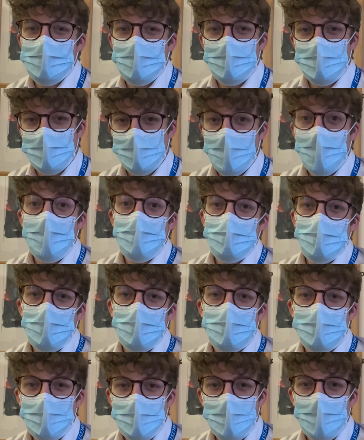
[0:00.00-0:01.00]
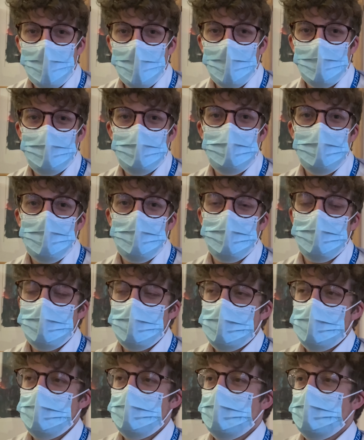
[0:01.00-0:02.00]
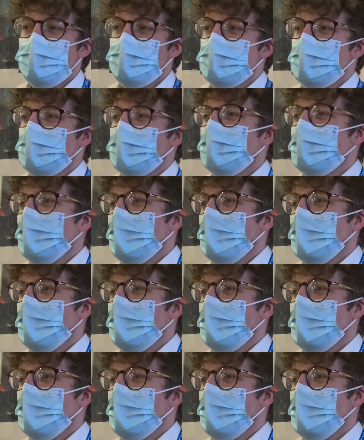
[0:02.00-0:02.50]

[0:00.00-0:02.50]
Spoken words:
like their role that they have to be the one to do. So